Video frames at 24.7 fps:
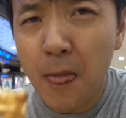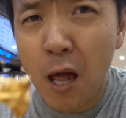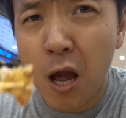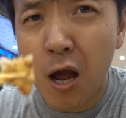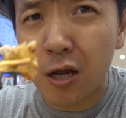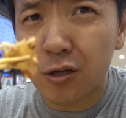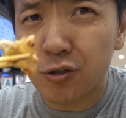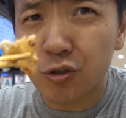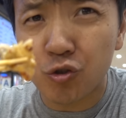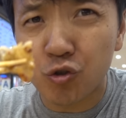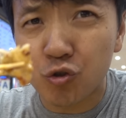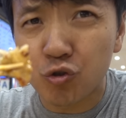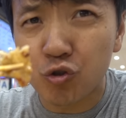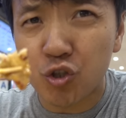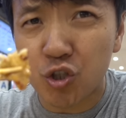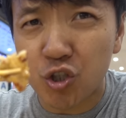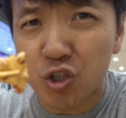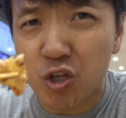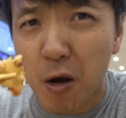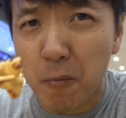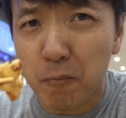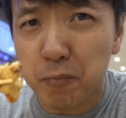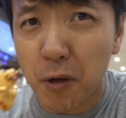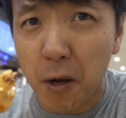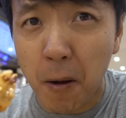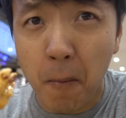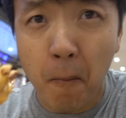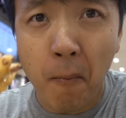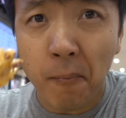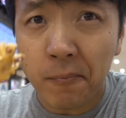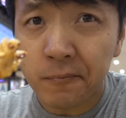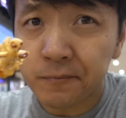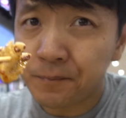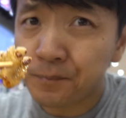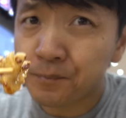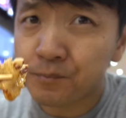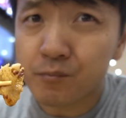That's a juicy dumpling.
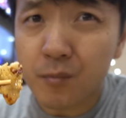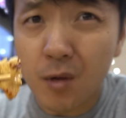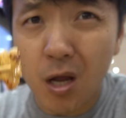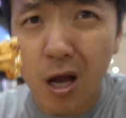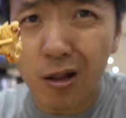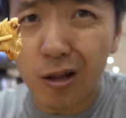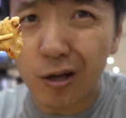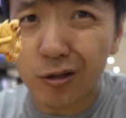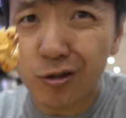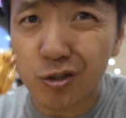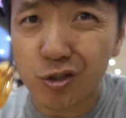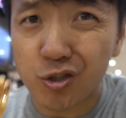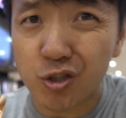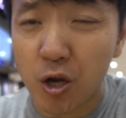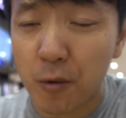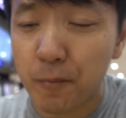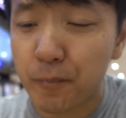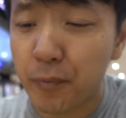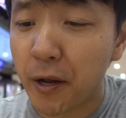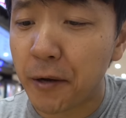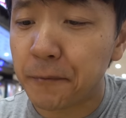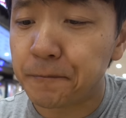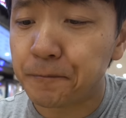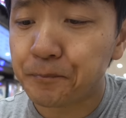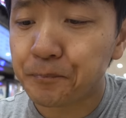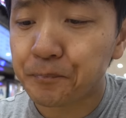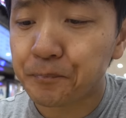I like this dumpling.